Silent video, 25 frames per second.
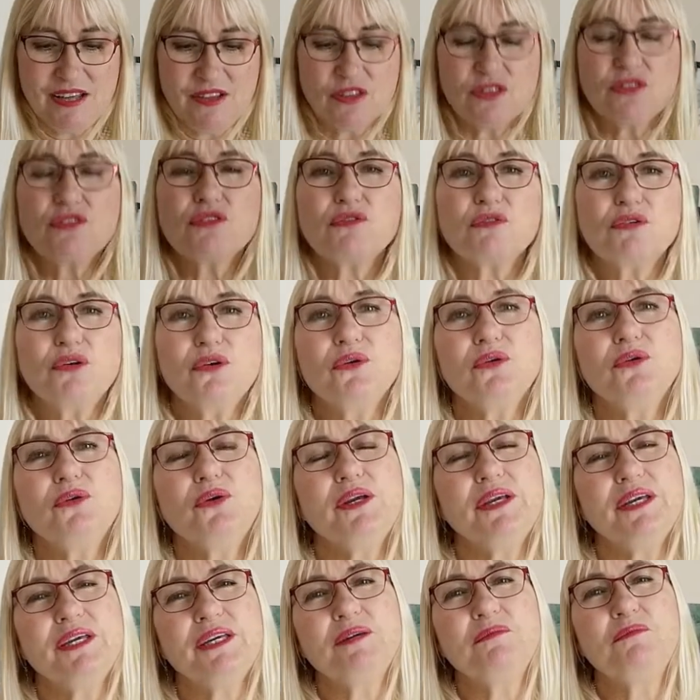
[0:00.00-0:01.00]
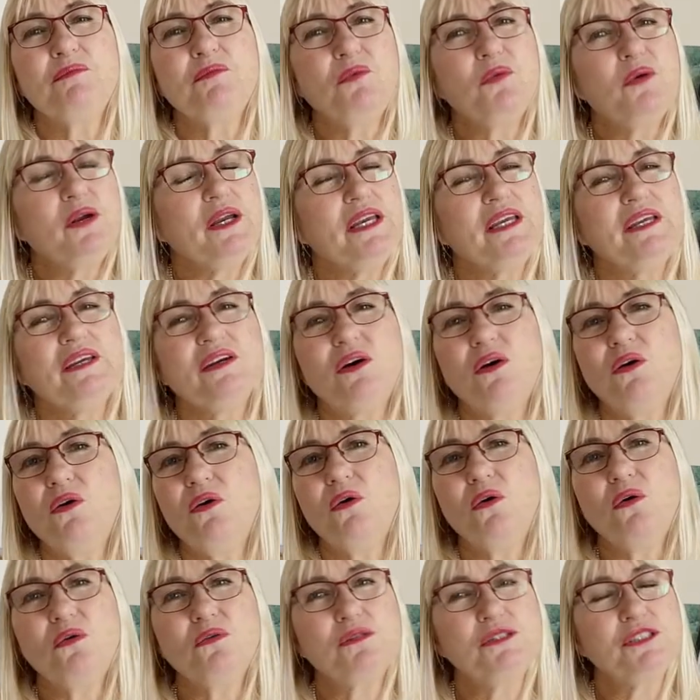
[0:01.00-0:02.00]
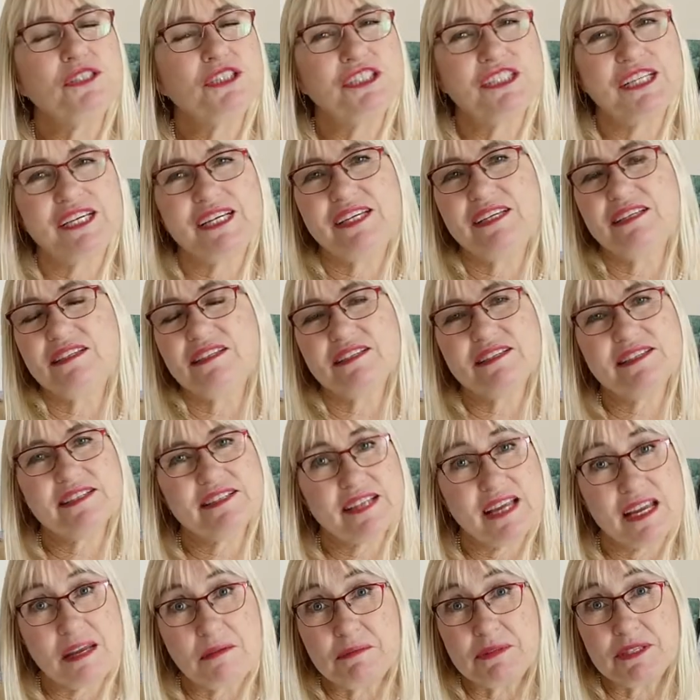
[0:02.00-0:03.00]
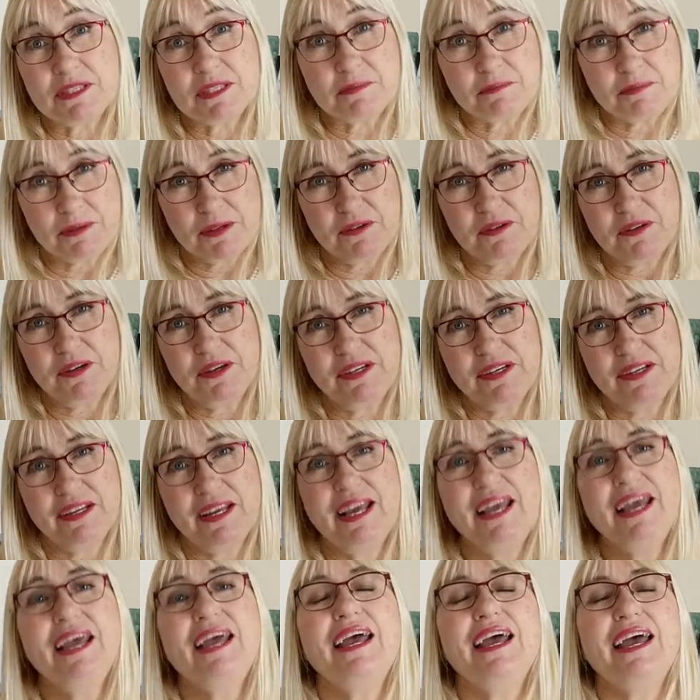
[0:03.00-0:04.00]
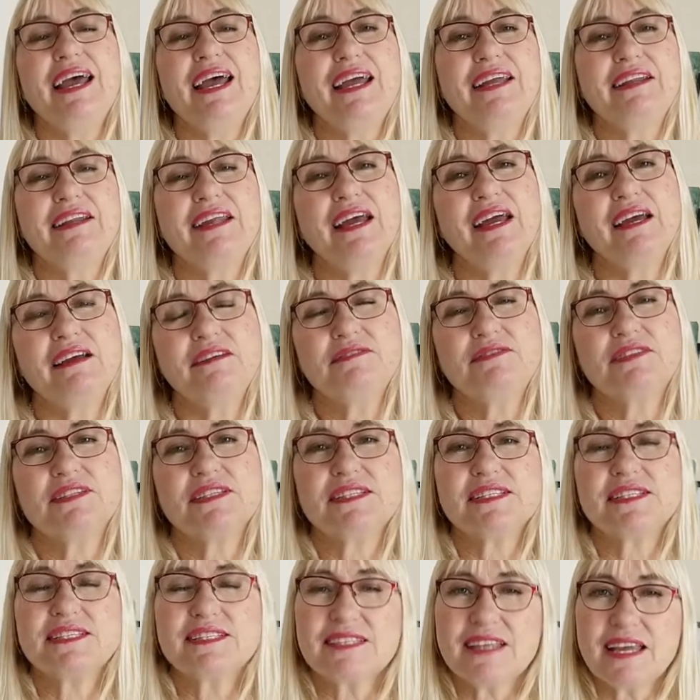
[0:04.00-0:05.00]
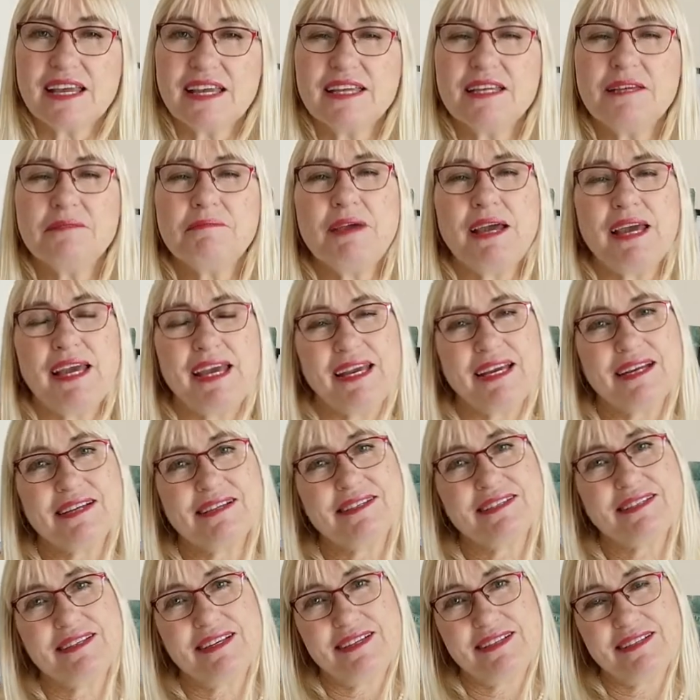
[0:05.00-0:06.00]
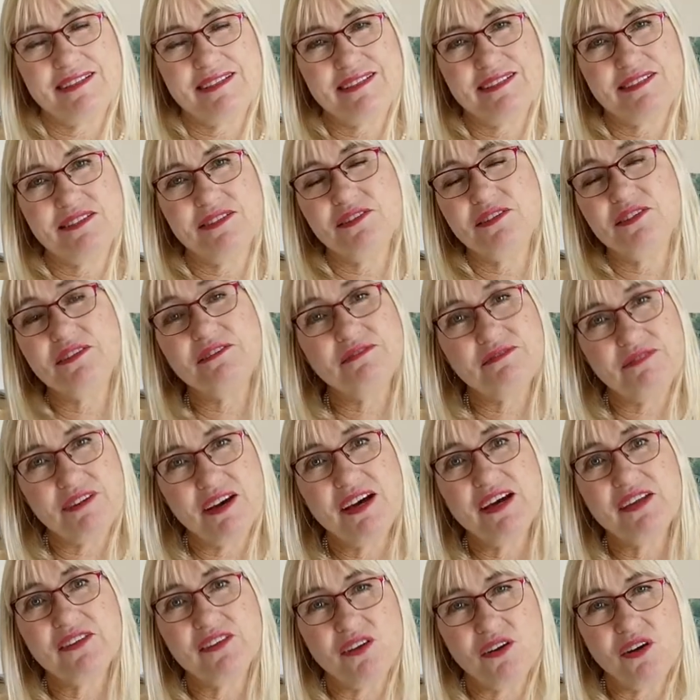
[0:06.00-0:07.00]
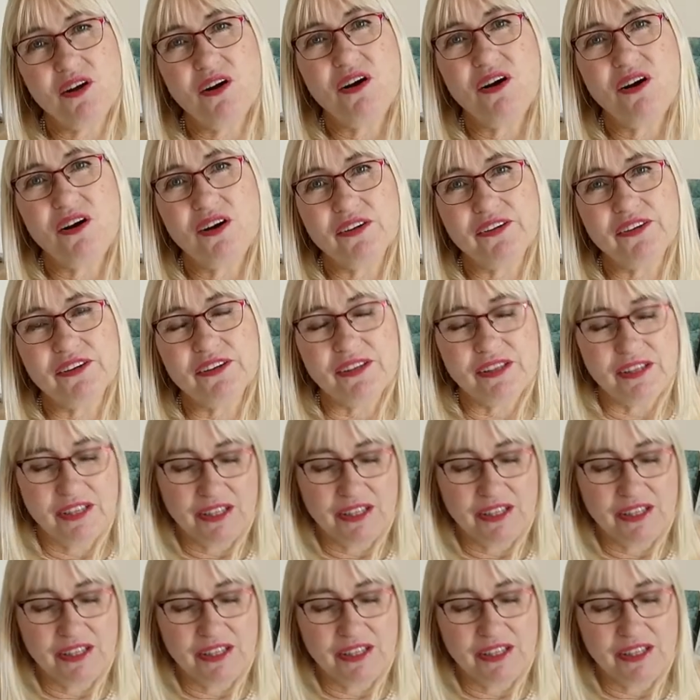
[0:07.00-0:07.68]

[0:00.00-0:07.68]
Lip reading: Through him, we all share the same Spirit and have the same access to the Father God.